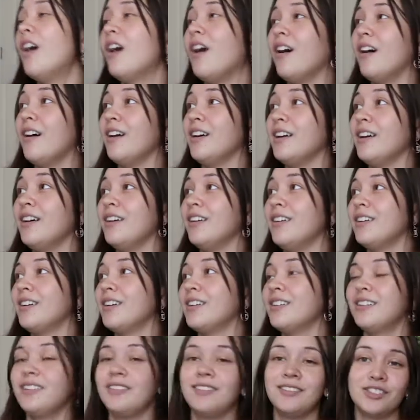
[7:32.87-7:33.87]
on
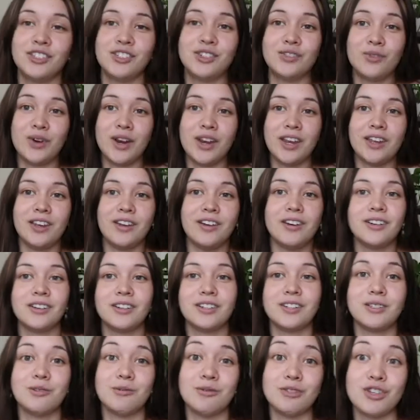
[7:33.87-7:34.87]
just right here
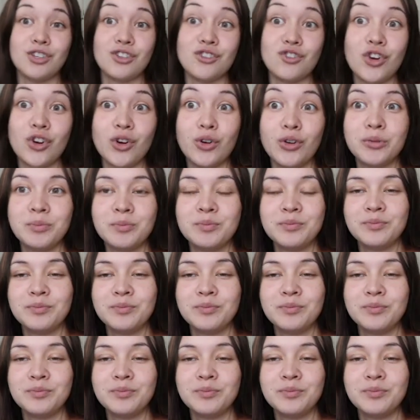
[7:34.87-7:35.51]
because it was a struggle.